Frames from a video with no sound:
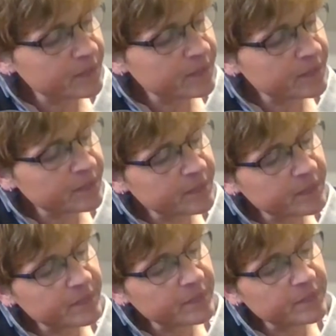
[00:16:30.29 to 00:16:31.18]
You
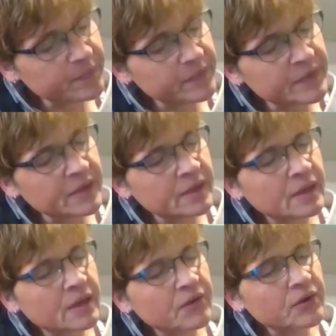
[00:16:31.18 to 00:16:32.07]

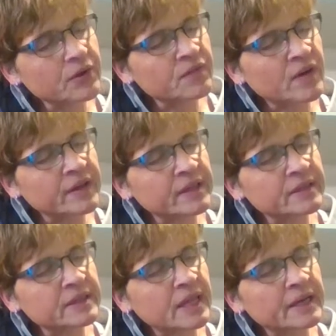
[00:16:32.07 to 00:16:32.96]
can find
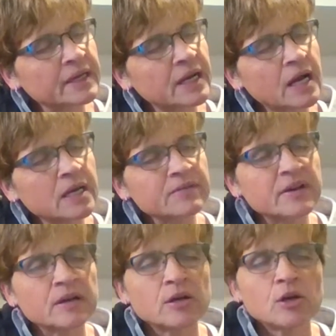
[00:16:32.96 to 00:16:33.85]
like kind of a